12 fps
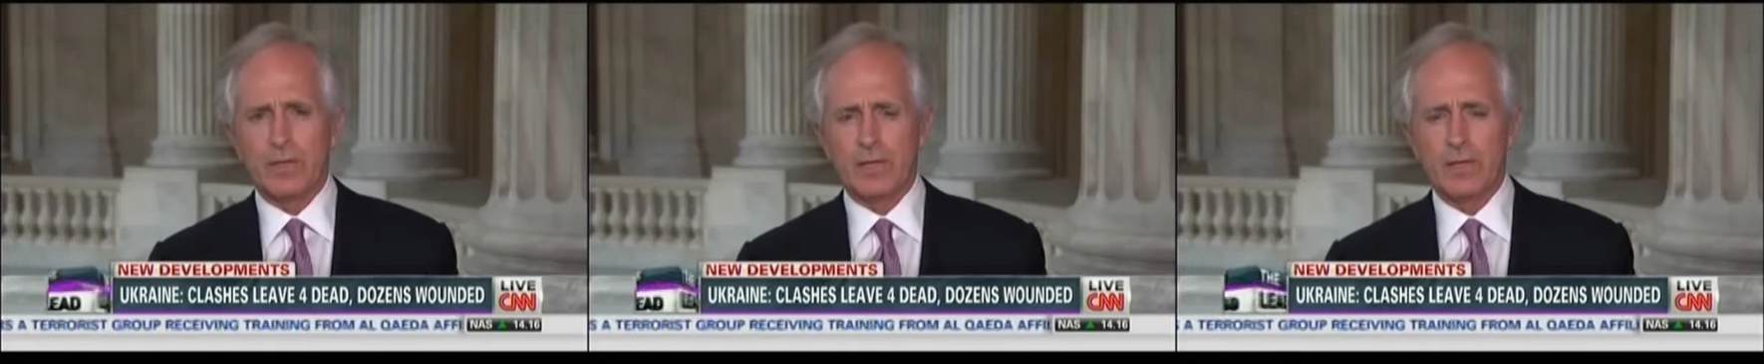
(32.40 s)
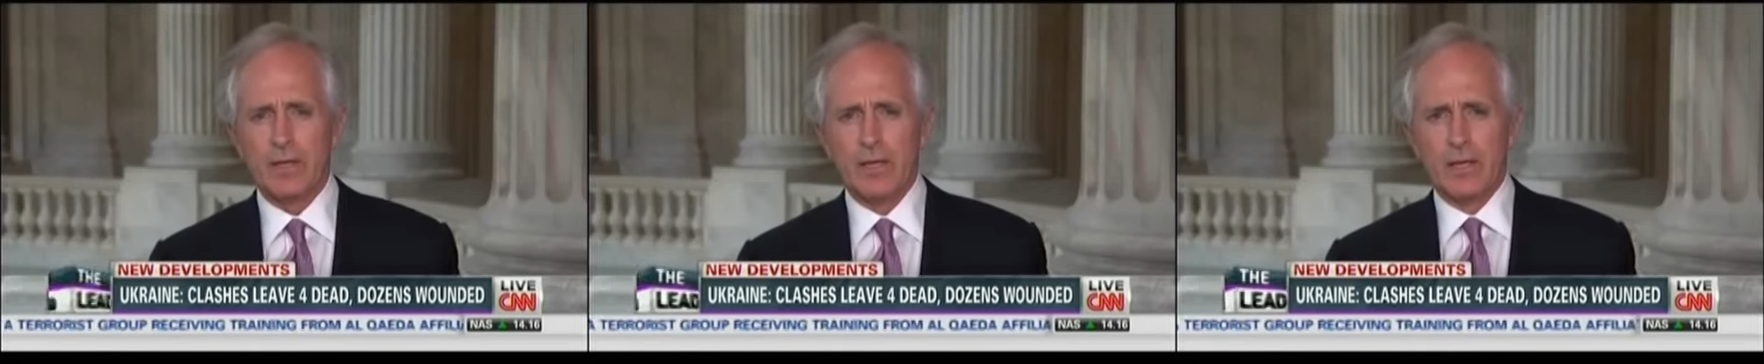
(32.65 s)

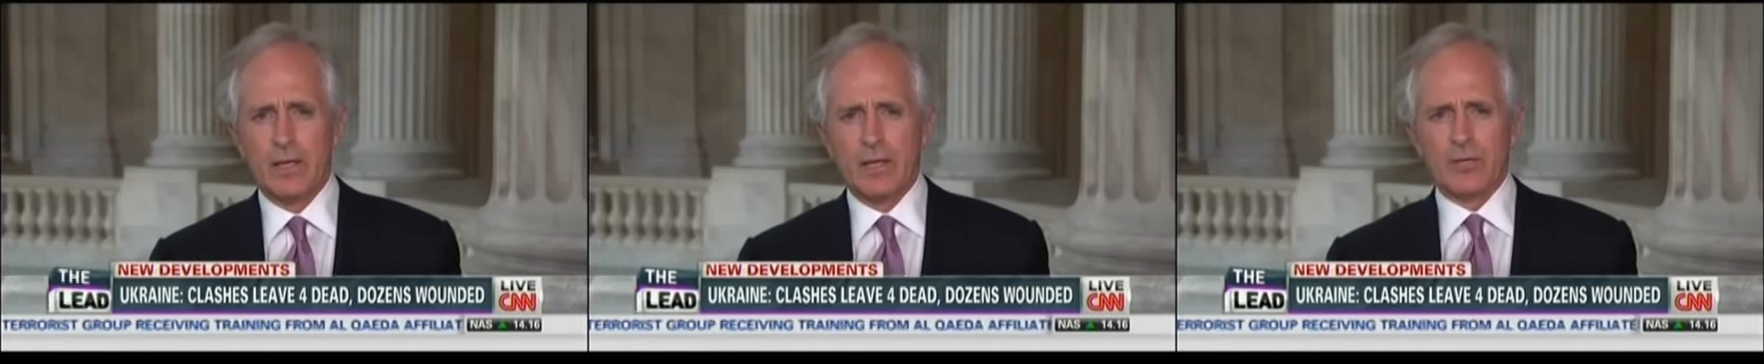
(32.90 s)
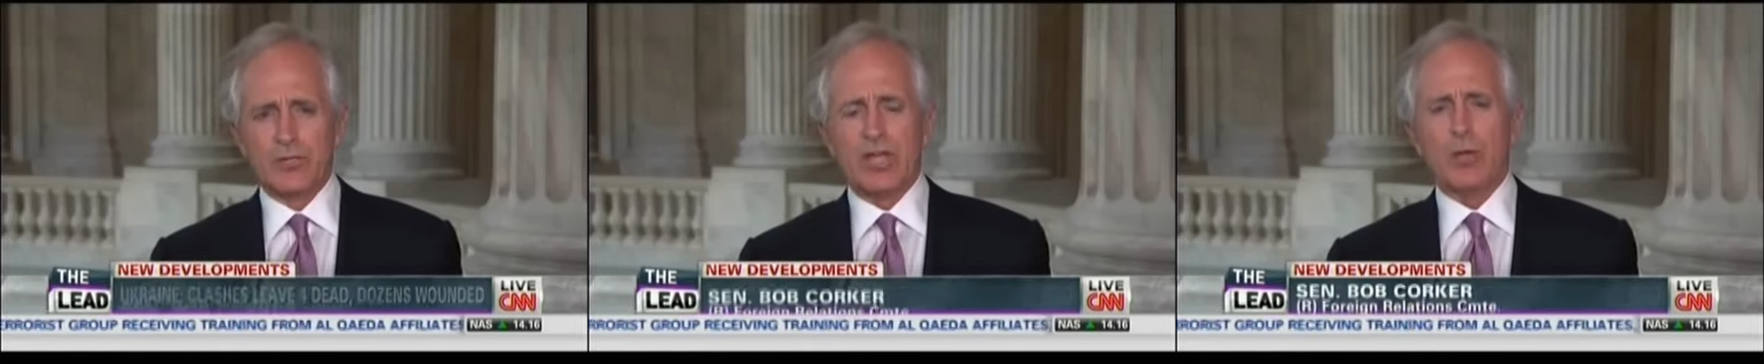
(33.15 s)
And,
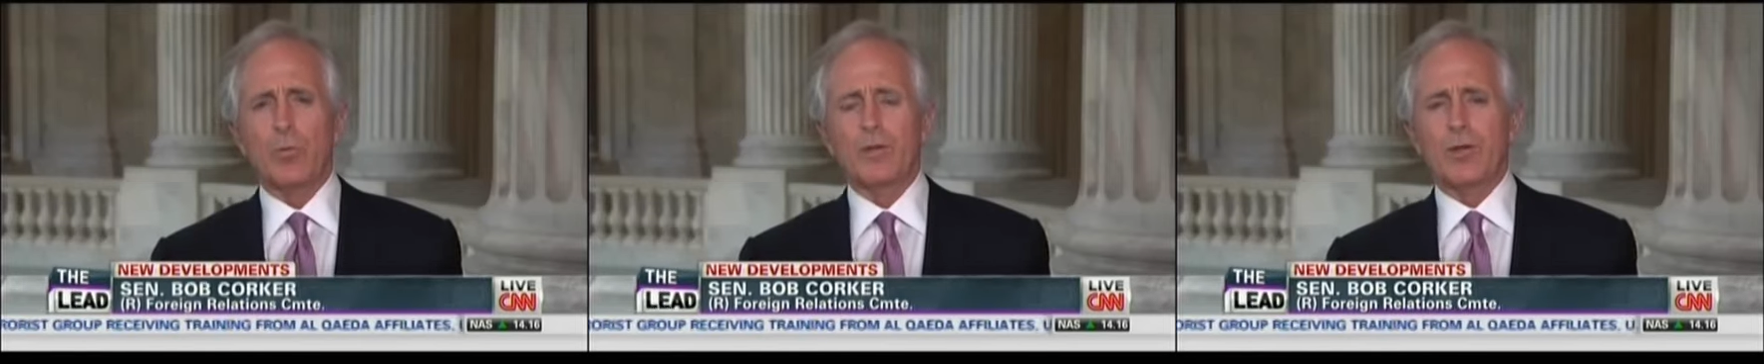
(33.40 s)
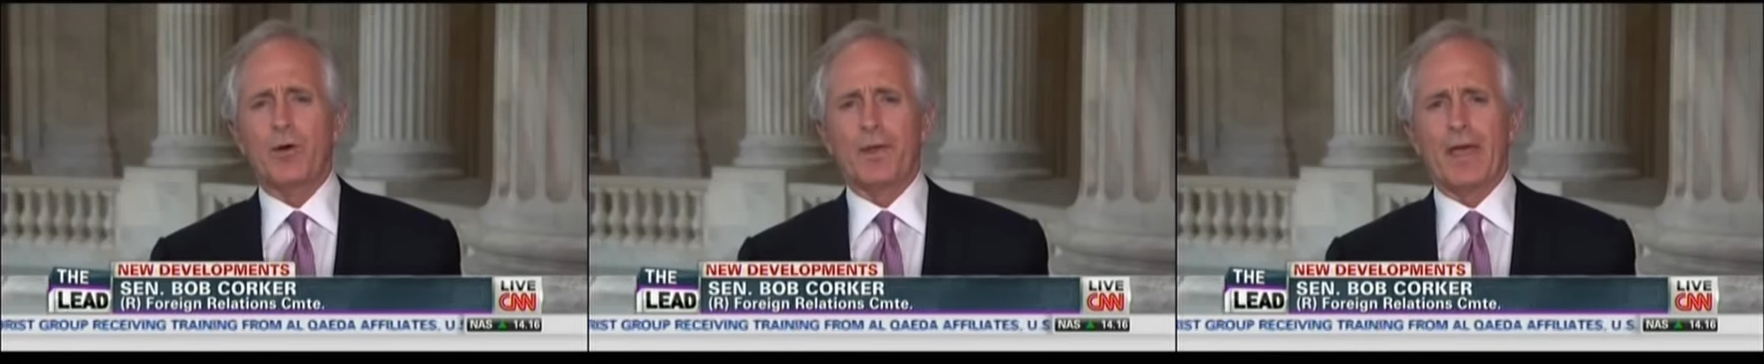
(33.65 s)
Jake, we
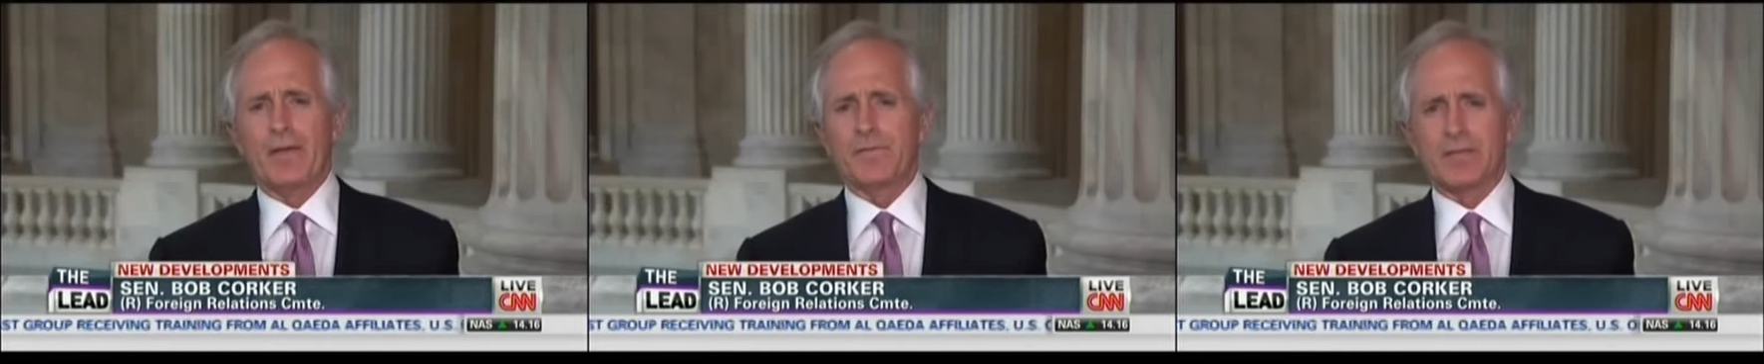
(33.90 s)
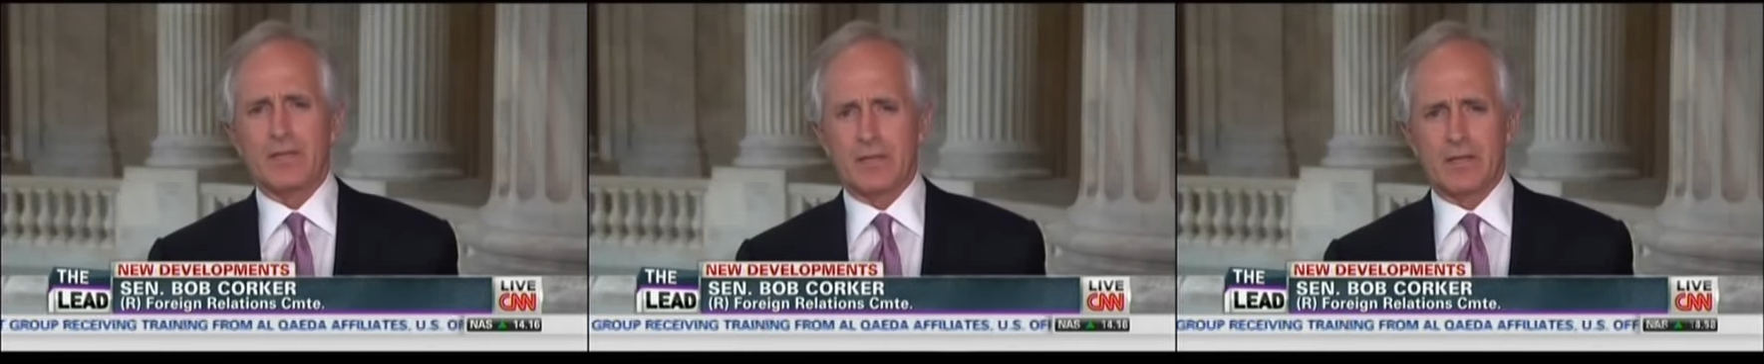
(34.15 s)
don't have
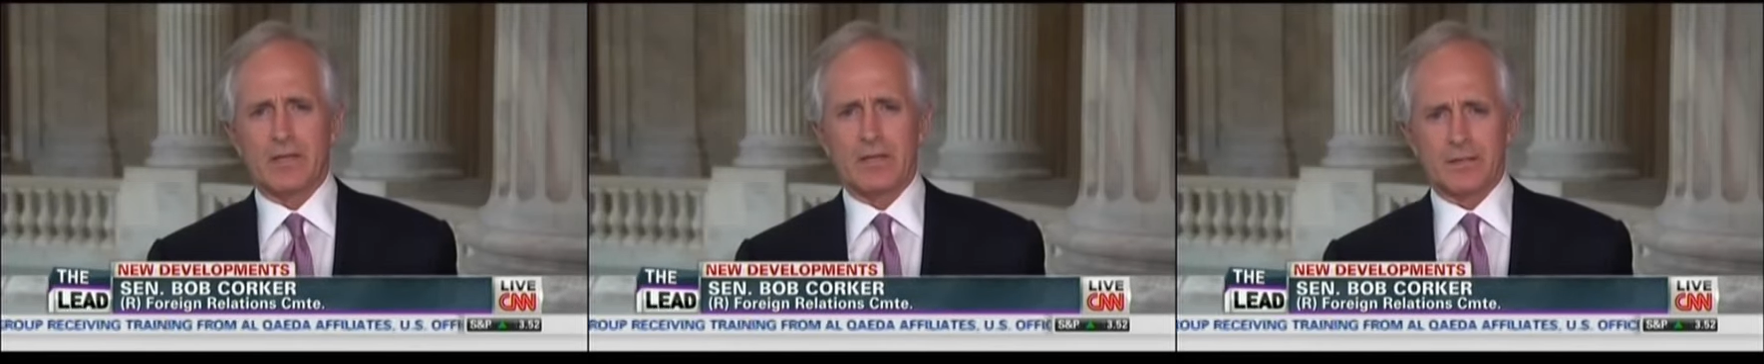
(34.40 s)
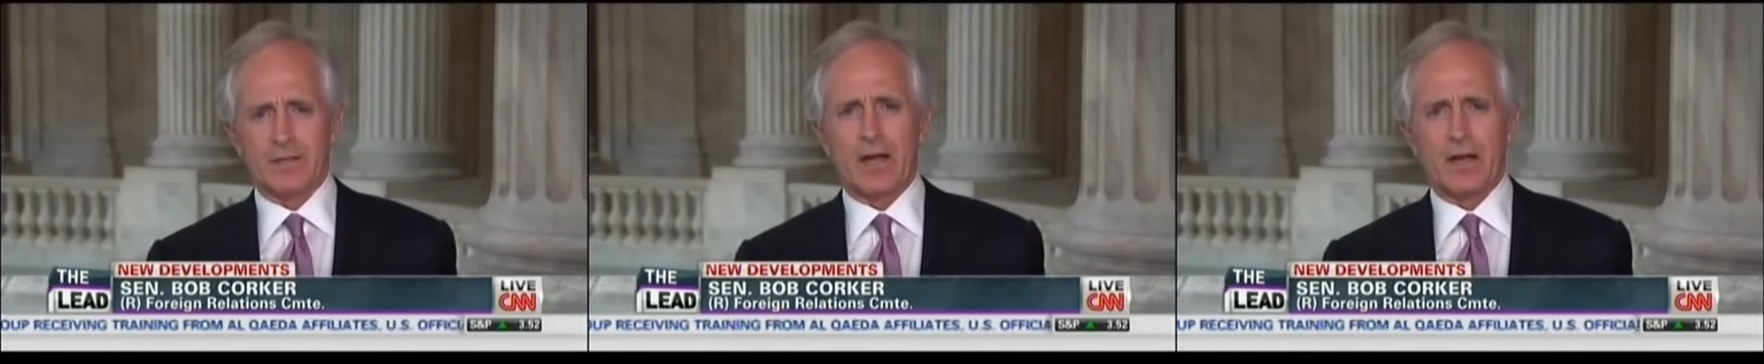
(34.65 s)
to hit
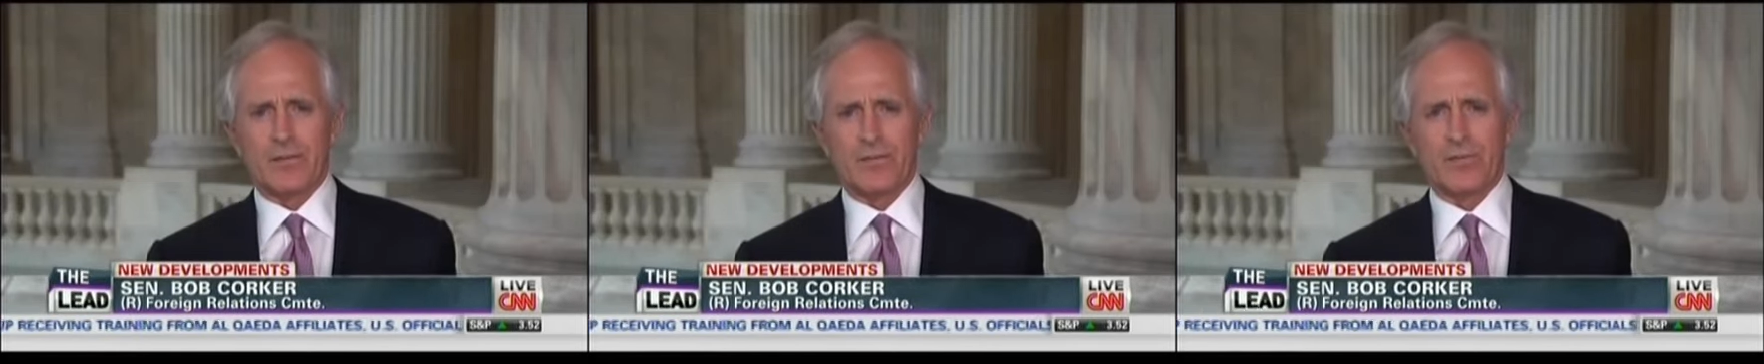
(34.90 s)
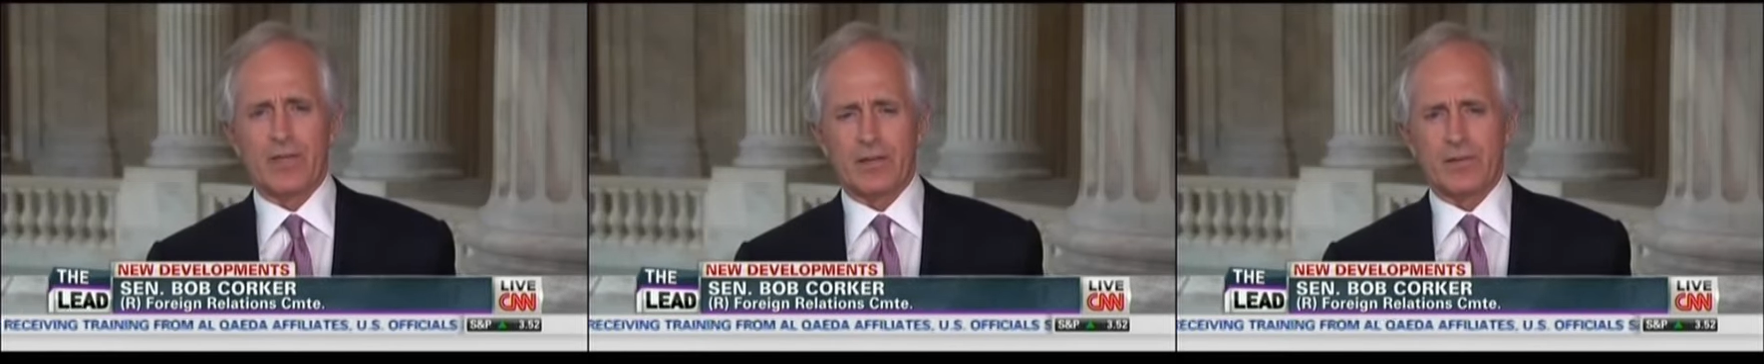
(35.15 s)
entire
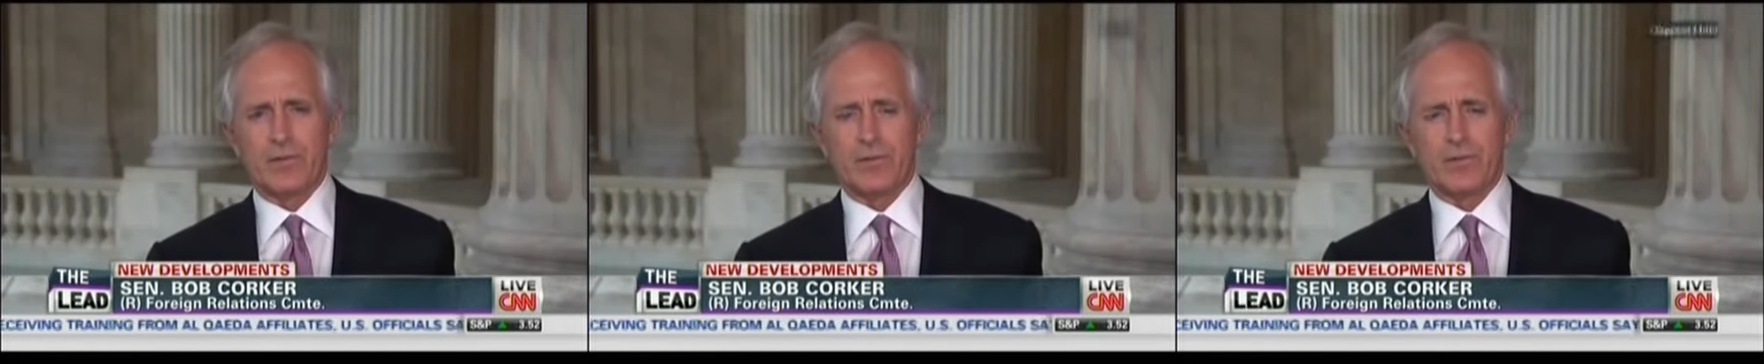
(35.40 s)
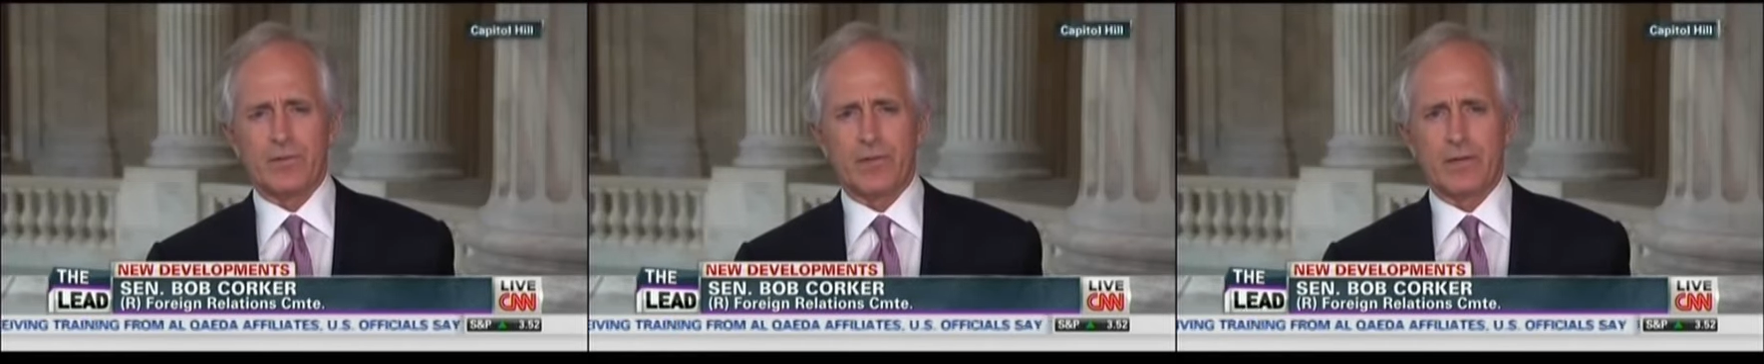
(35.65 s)
sectors.